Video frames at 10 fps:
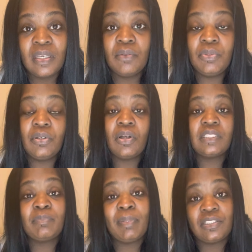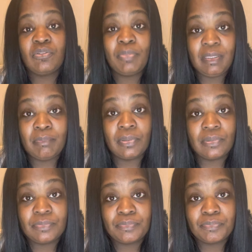We are a special
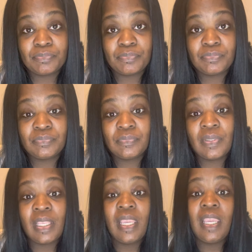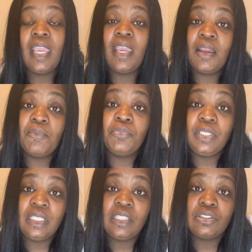people. And
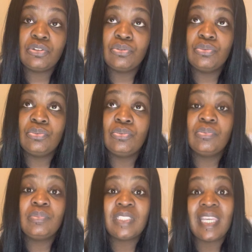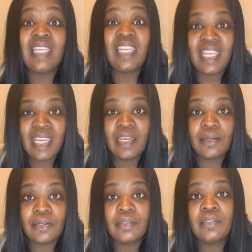we need to take
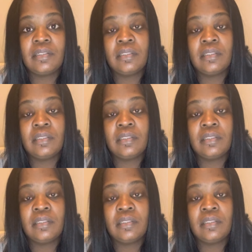care